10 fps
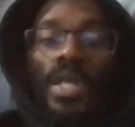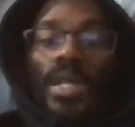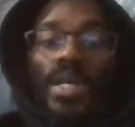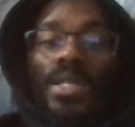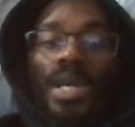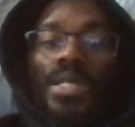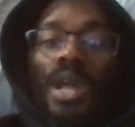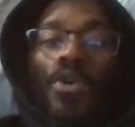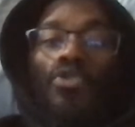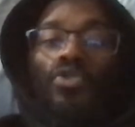That's
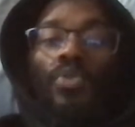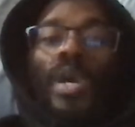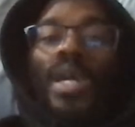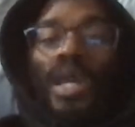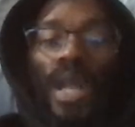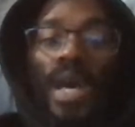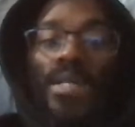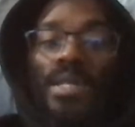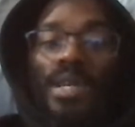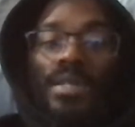not who you
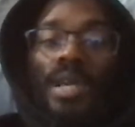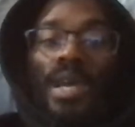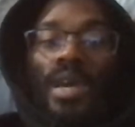recognize as